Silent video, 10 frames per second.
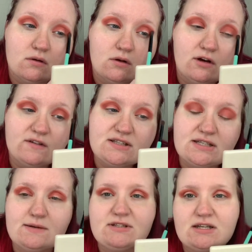Obviously,
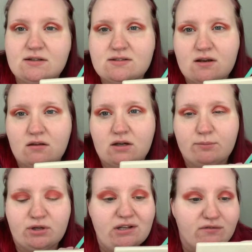I'm taking this color up
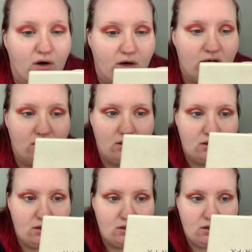pretty far,
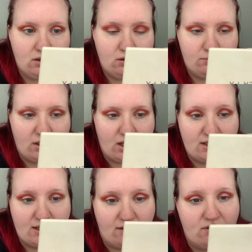but I
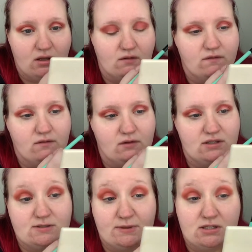have a lot of
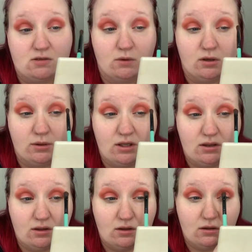lid space to work with,
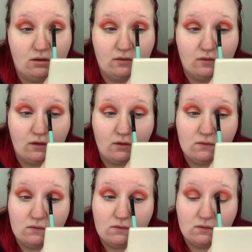so